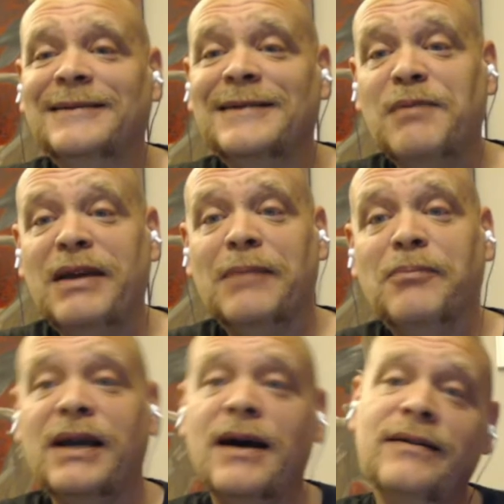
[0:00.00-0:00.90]
It's me,
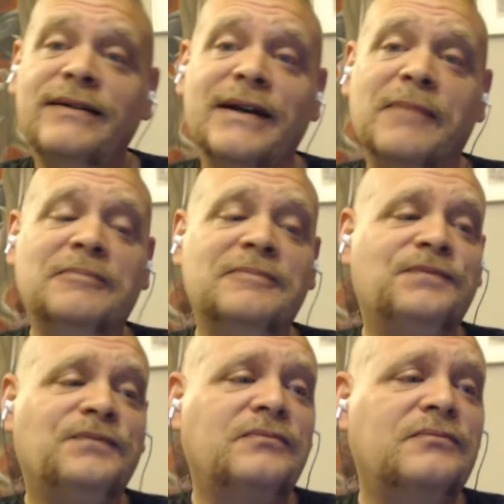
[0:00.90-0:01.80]
Big Ugly Jim.
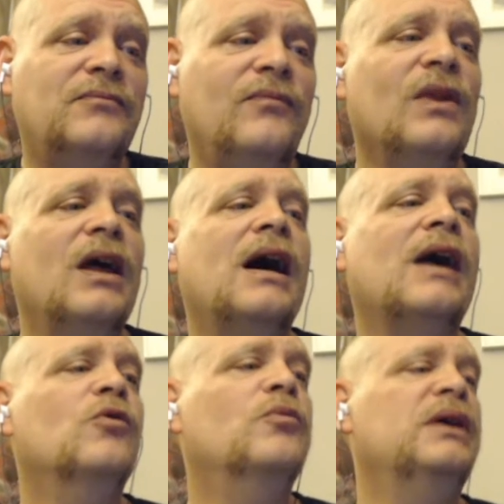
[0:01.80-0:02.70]
I
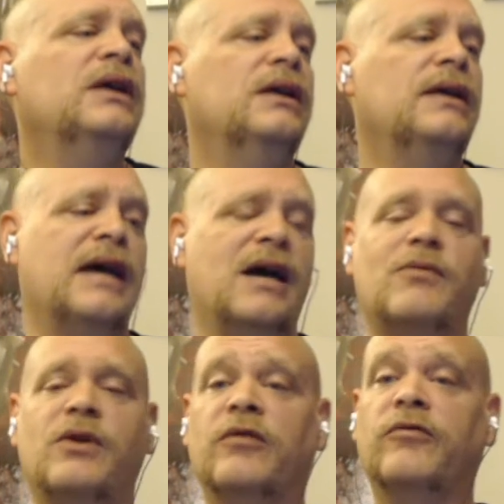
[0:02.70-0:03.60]
will be
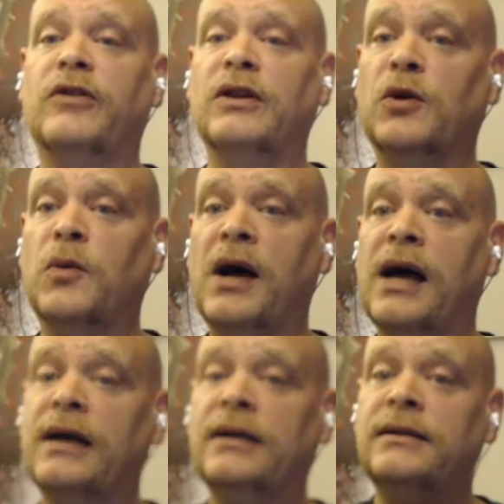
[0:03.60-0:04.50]
yammering for a little
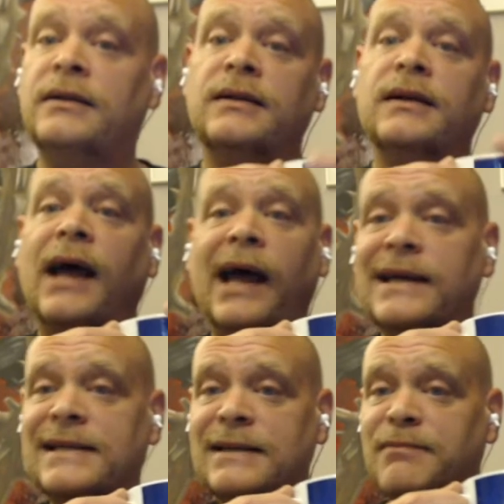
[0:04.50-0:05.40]
while,
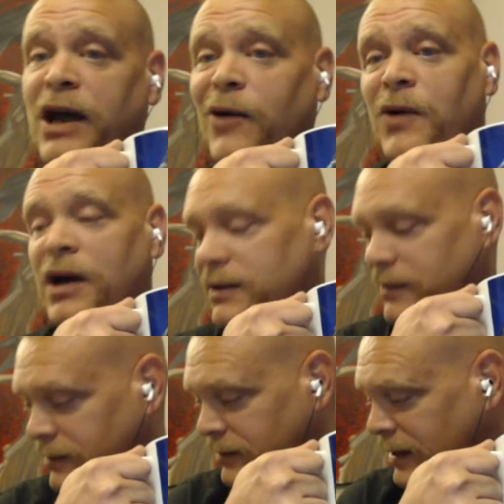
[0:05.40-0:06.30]
as is my wont,
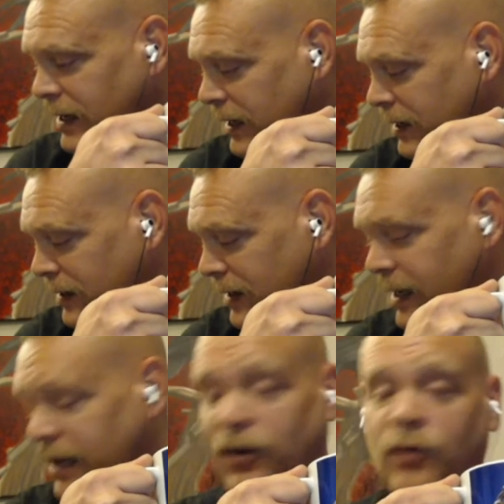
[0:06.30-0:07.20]
and
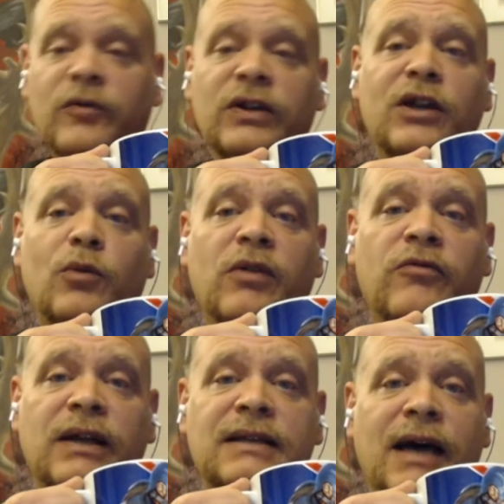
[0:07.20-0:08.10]
hopefully it'll be a
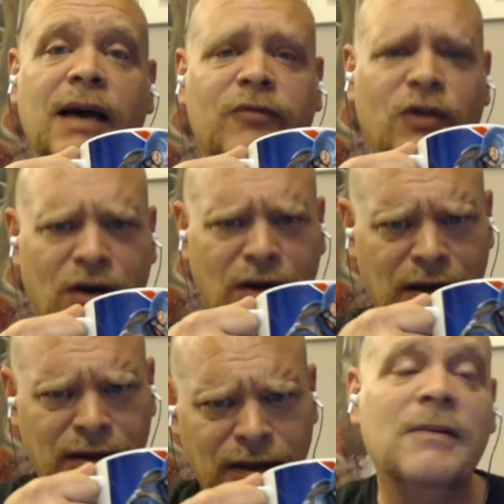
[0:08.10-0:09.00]
fun time for
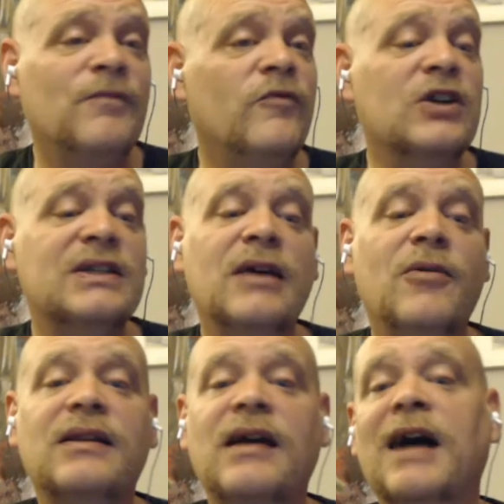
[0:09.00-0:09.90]
all. First thing I
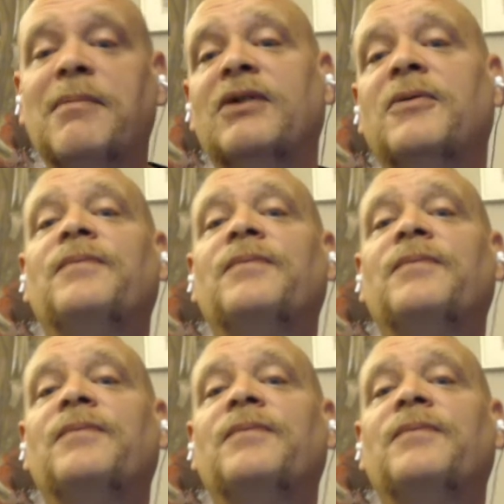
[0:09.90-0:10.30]
want to talk about,